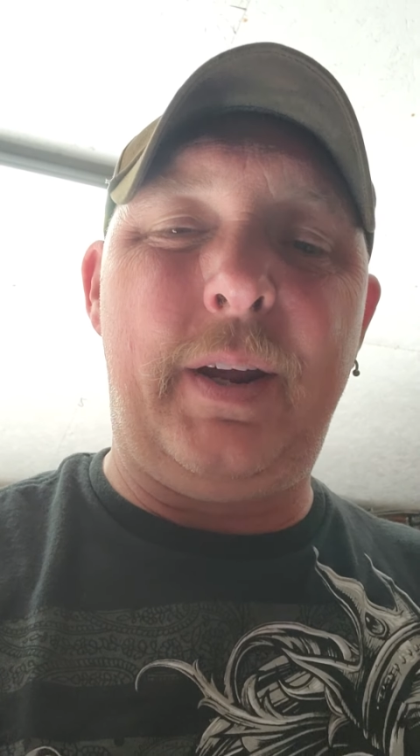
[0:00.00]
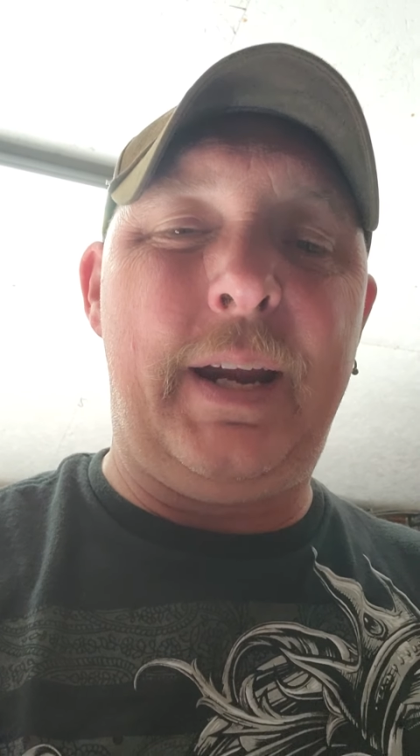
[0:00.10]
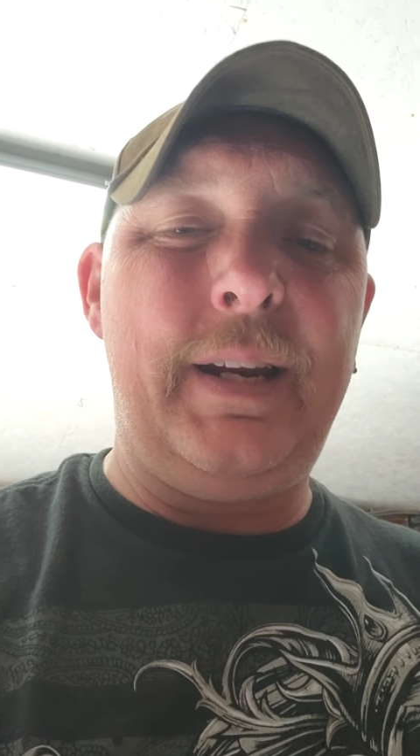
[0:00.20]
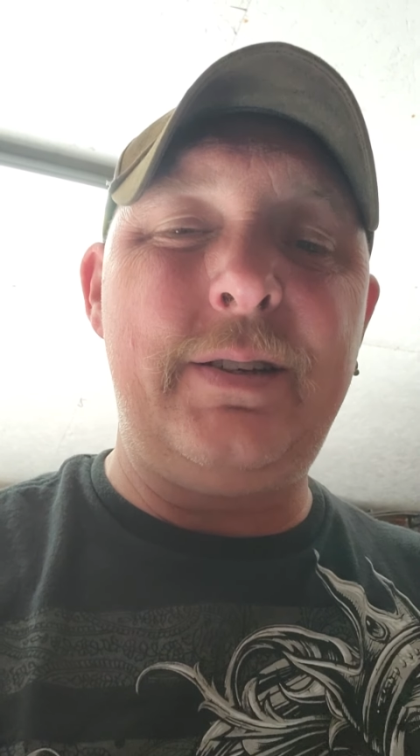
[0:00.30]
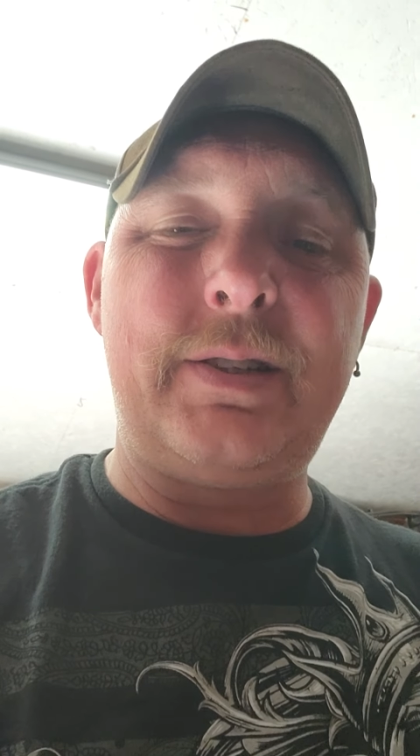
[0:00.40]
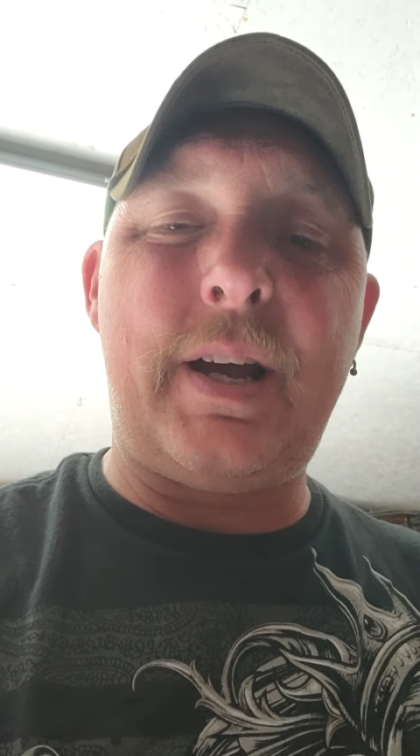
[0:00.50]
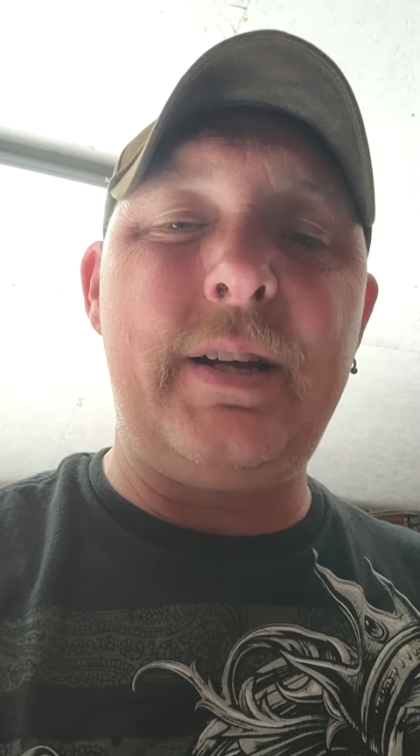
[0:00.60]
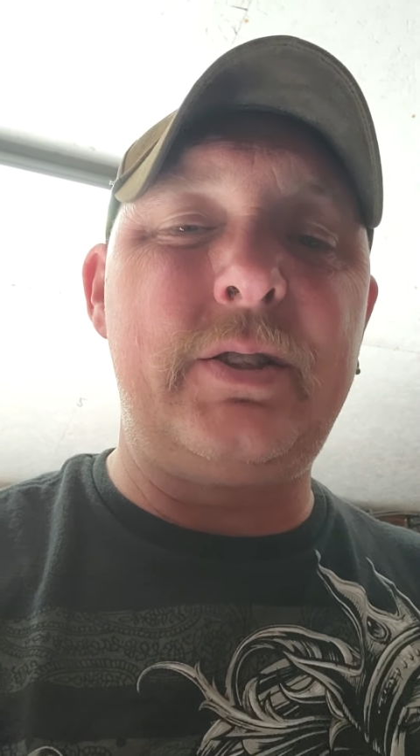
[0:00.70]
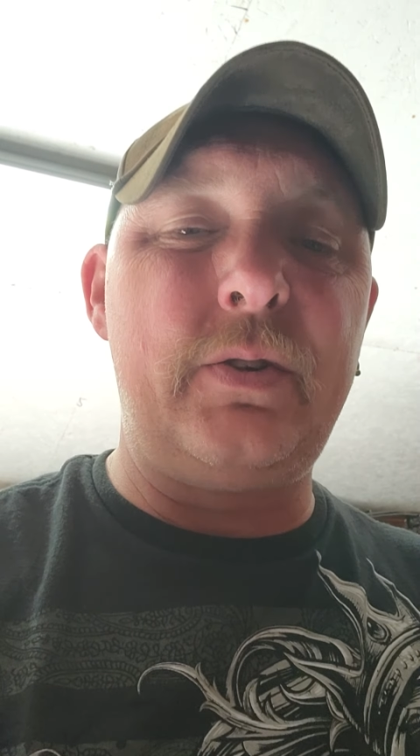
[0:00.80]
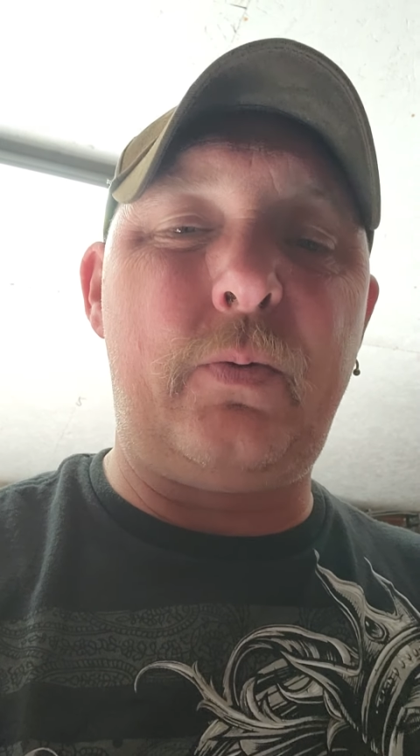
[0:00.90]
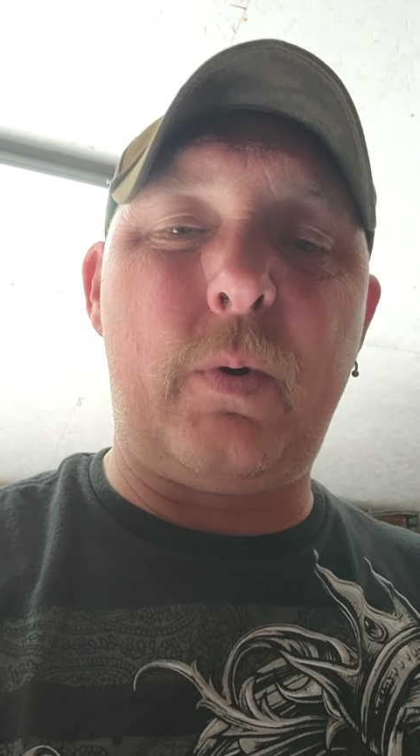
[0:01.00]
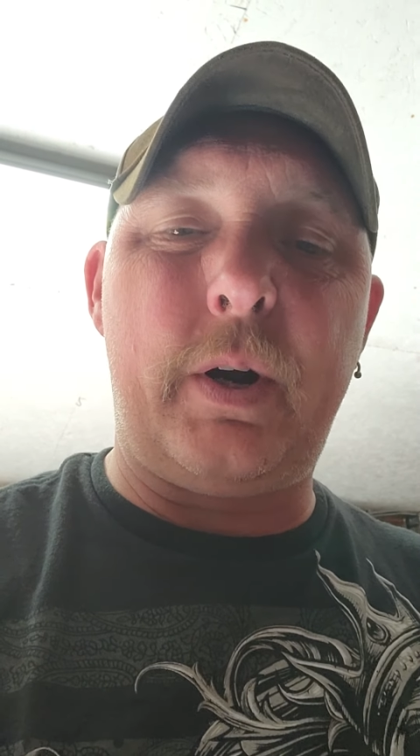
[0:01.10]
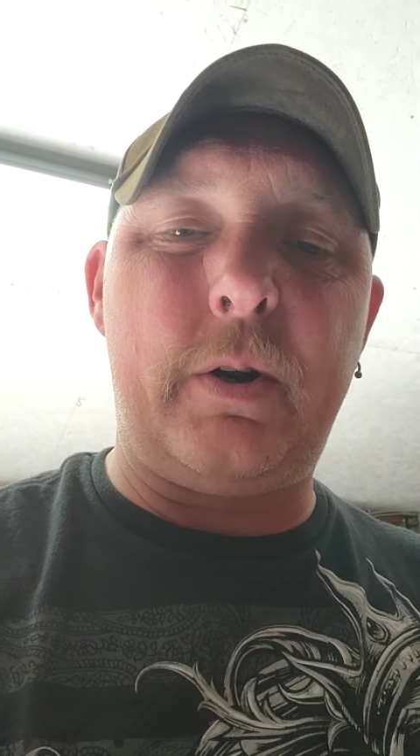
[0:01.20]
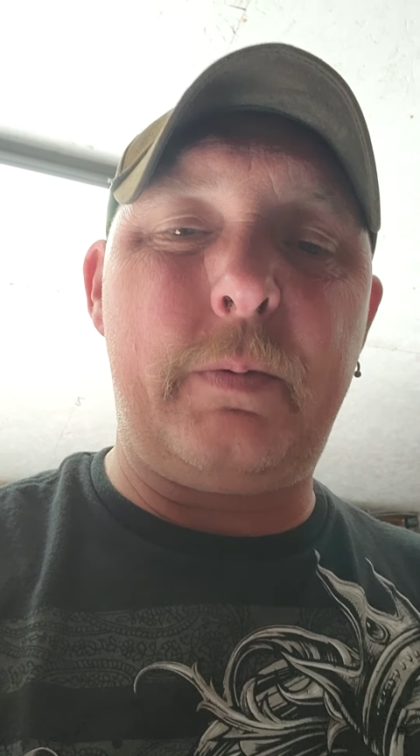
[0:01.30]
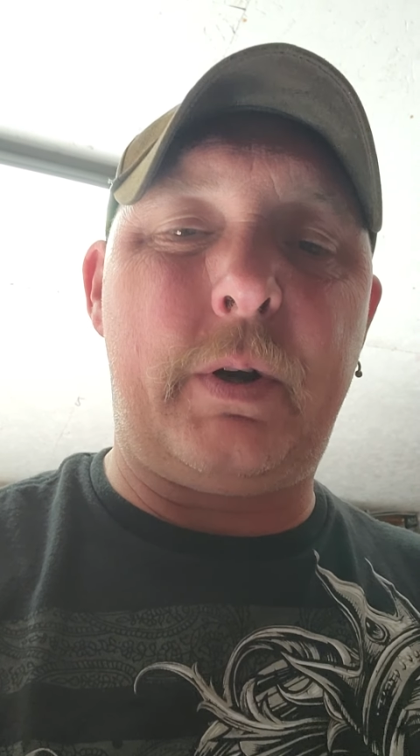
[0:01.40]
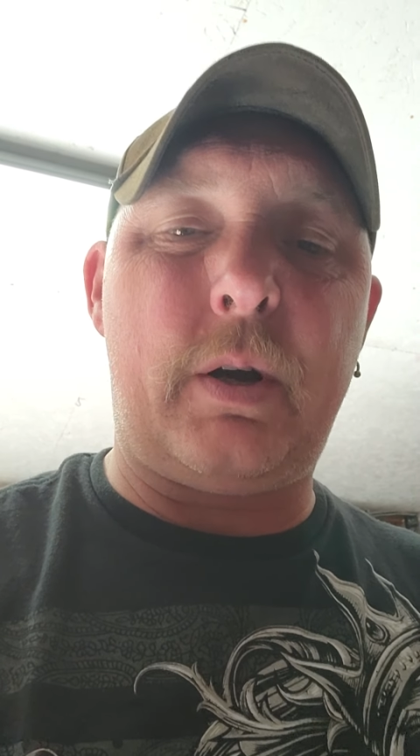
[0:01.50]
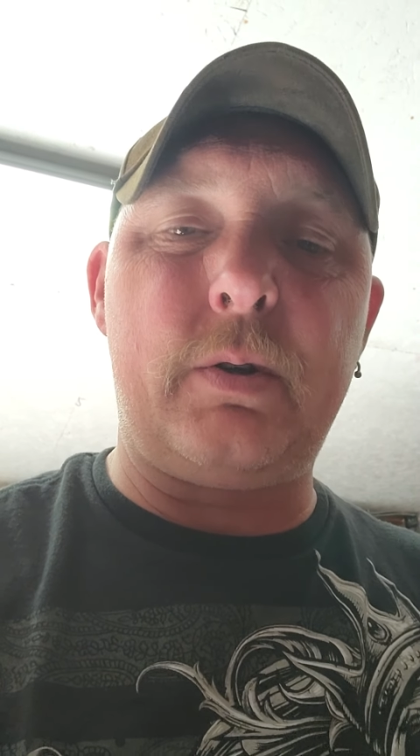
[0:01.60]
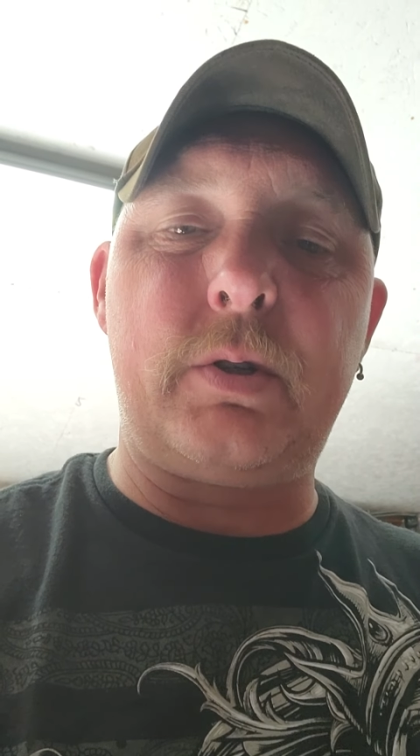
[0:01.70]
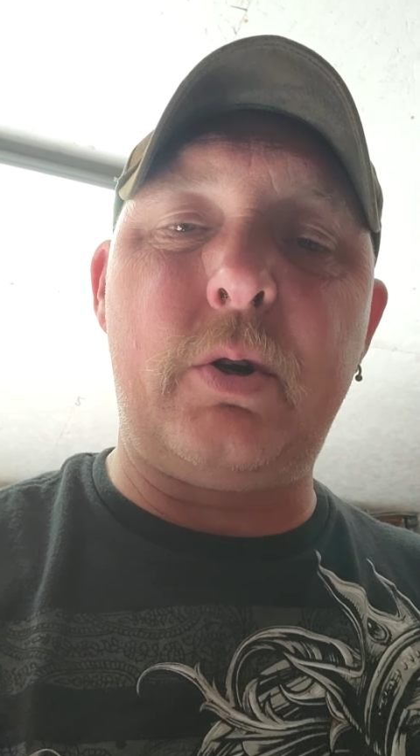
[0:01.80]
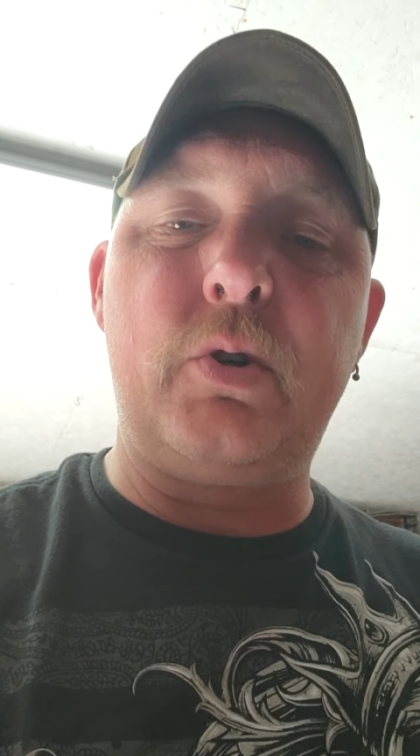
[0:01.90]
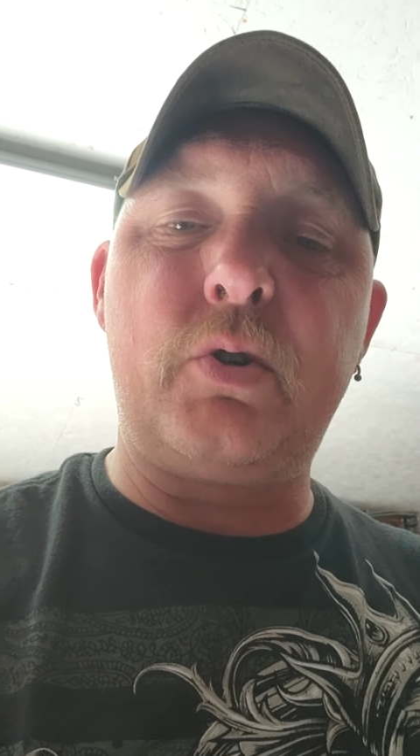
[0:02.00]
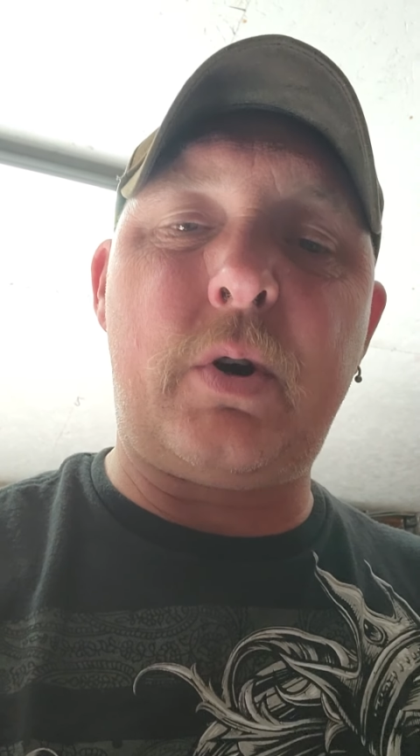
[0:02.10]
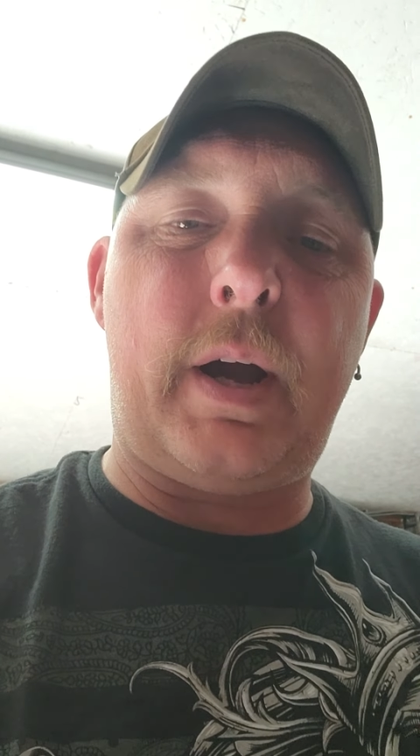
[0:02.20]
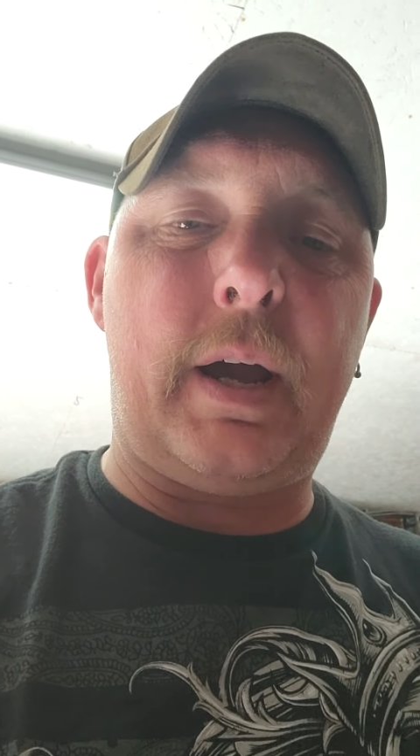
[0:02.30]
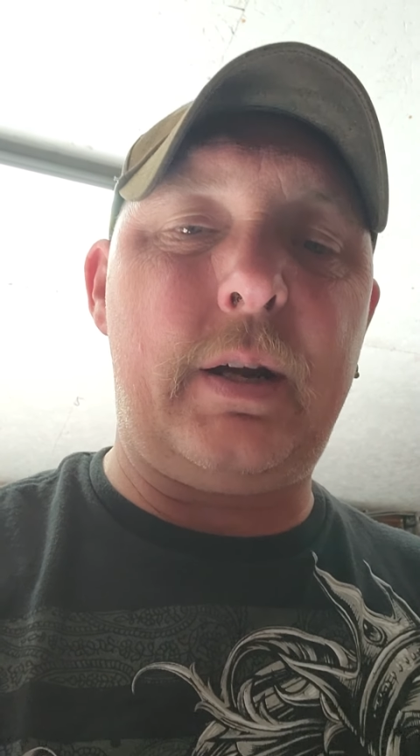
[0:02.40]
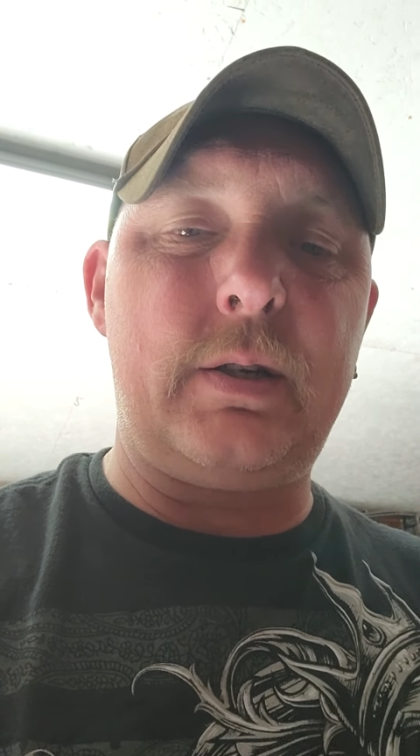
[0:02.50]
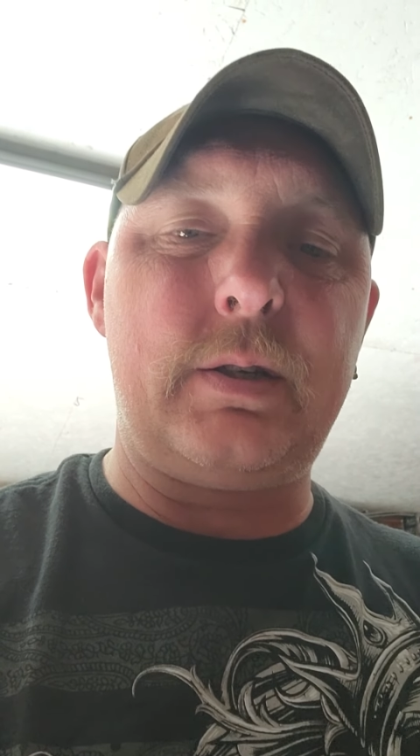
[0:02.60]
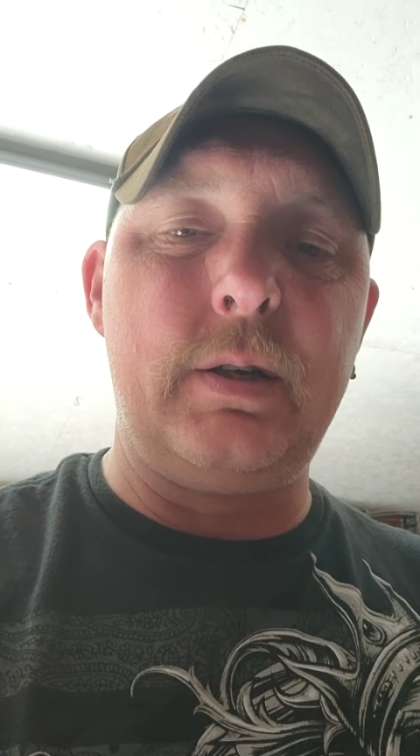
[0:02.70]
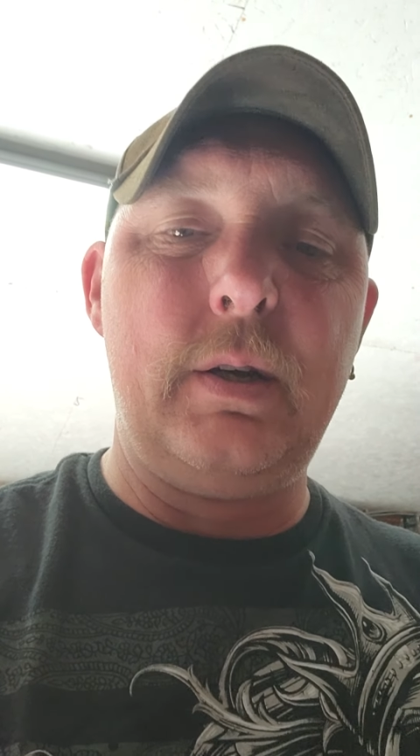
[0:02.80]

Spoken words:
any signs of wear, because those tracks,